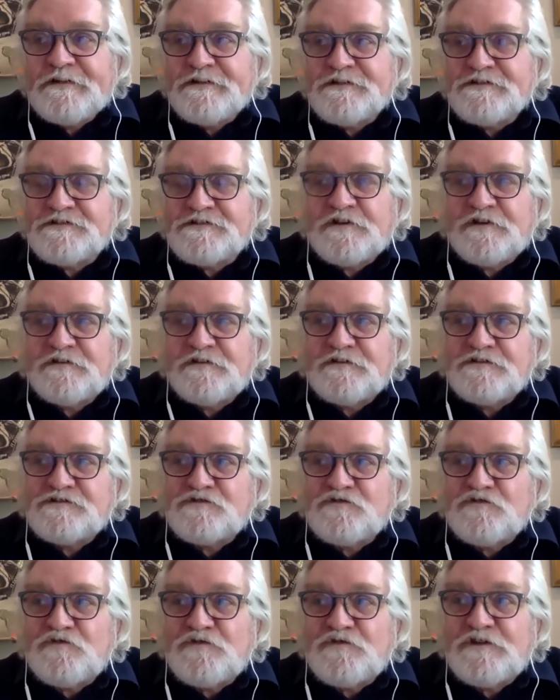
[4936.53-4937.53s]
So the
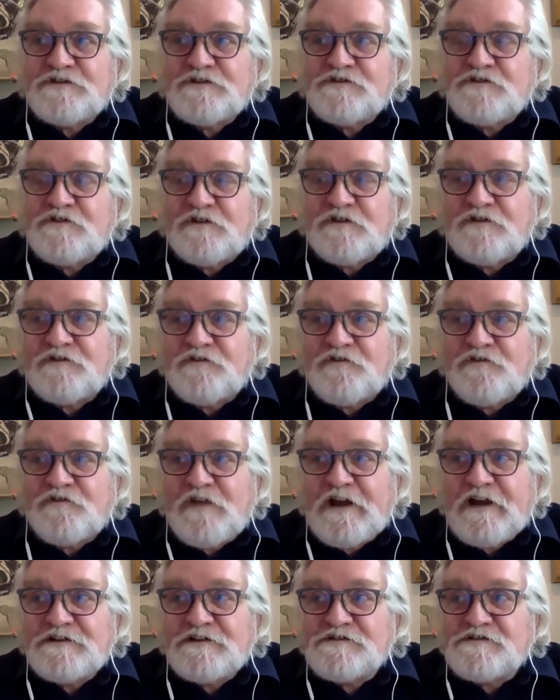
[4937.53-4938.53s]
storage costs
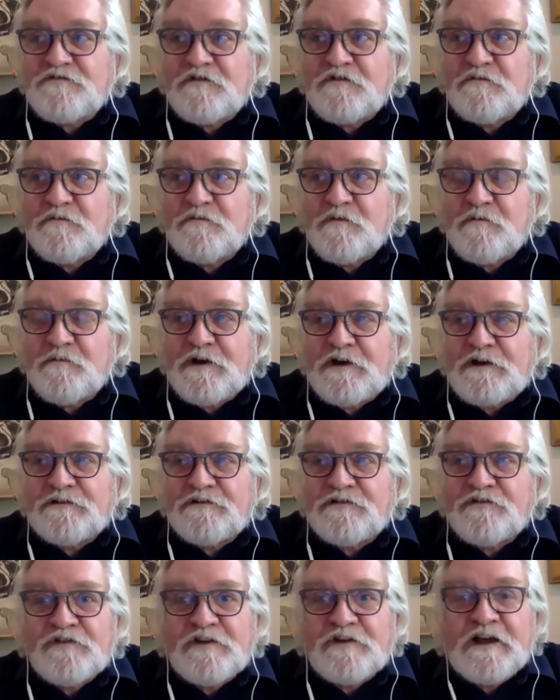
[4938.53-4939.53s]
range from
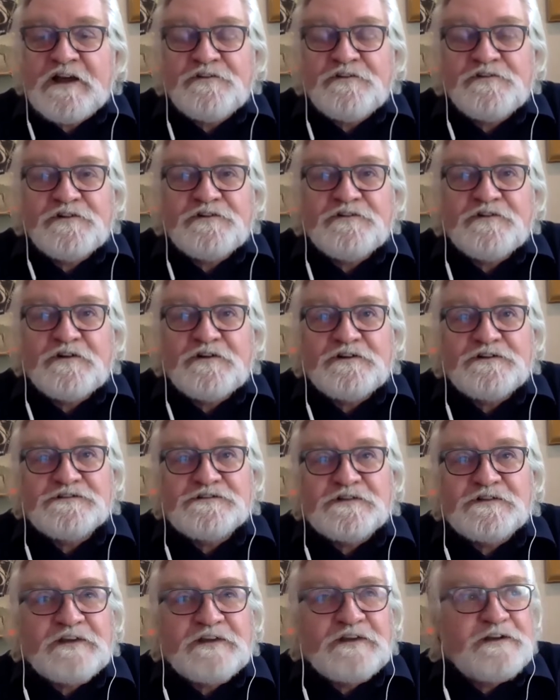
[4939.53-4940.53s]
about
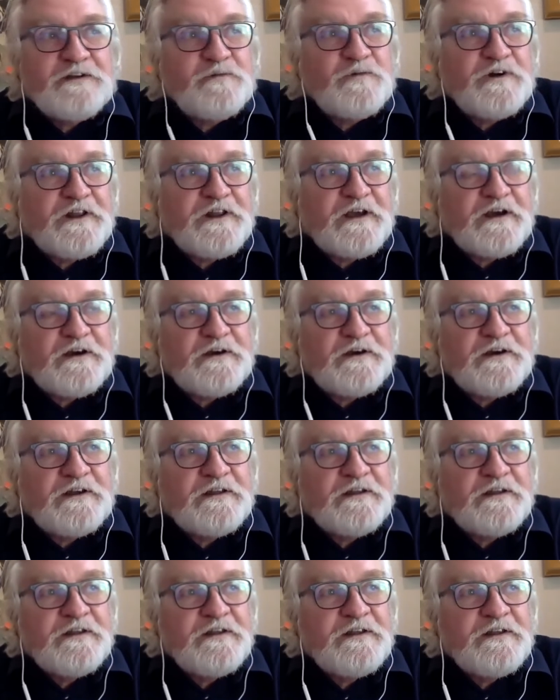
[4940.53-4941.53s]
$300 a kilowatt
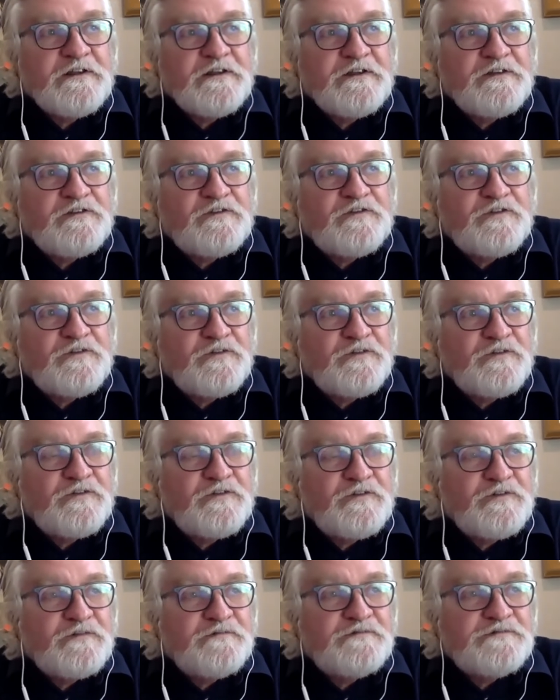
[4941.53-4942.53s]
hour
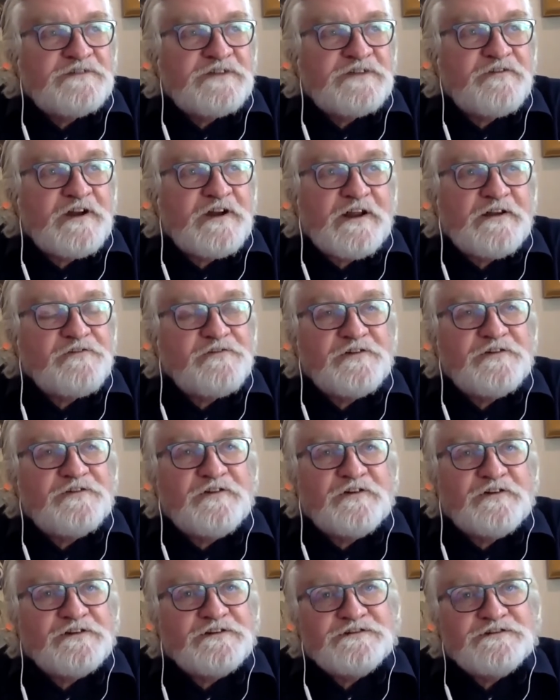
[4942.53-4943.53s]
to
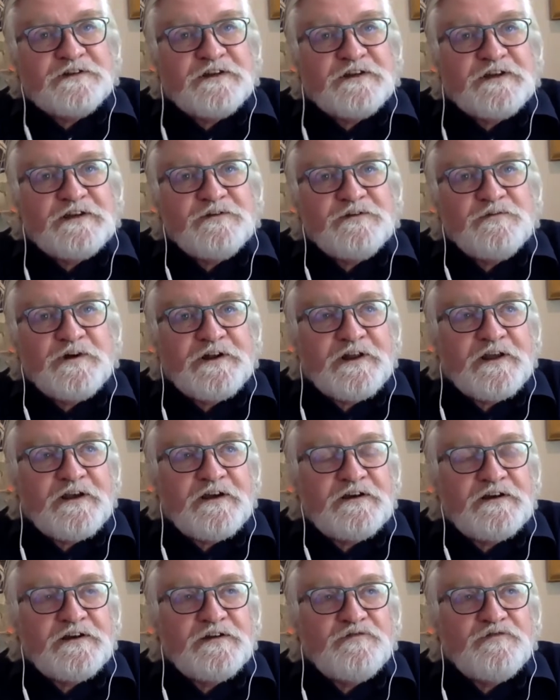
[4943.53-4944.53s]
$700 a kilowatt
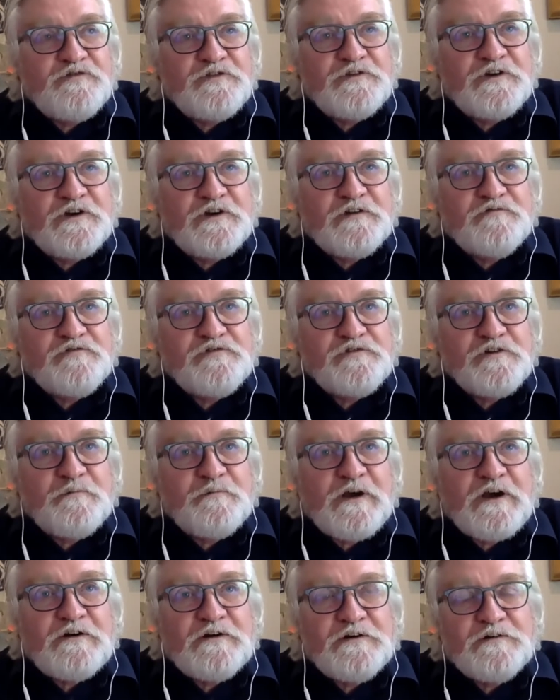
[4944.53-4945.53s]
hour if you go for a
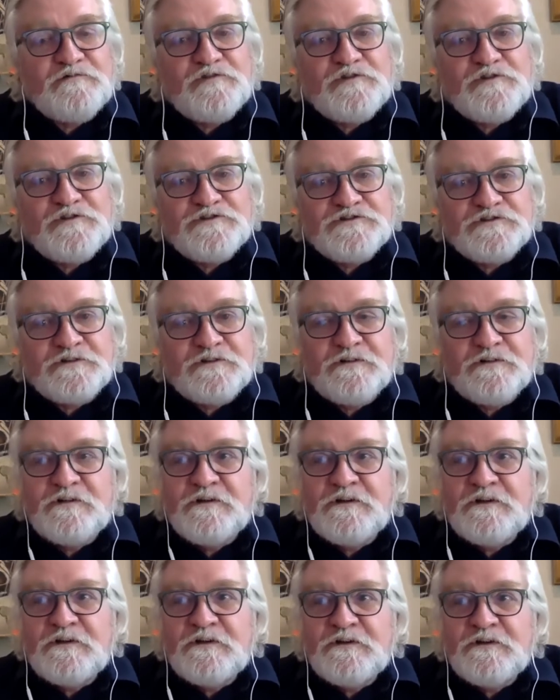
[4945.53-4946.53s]
power version.
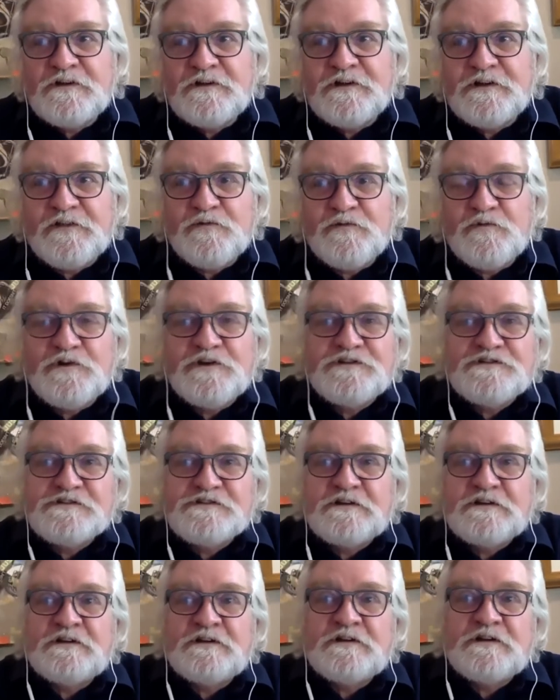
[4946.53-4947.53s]
In other words, a,